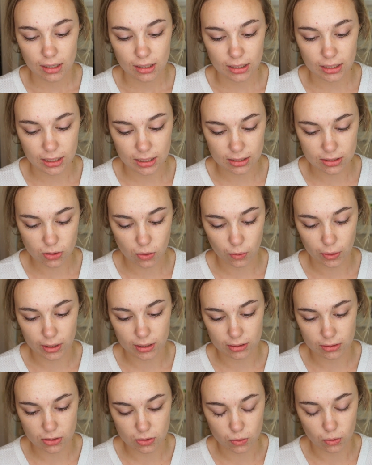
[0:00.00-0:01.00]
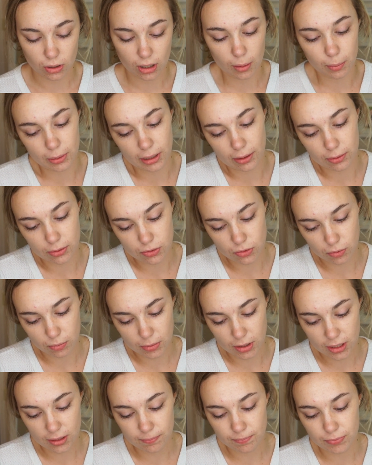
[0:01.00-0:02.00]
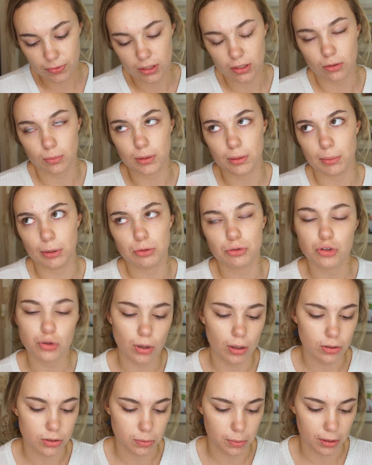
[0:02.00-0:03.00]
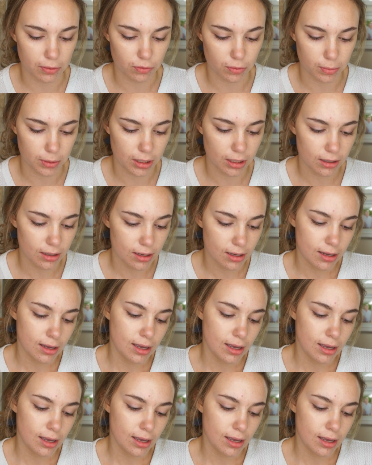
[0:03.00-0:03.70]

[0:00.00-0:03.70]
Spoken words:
He's going to school a couple hours from me. He'll be about 2 hours away from me.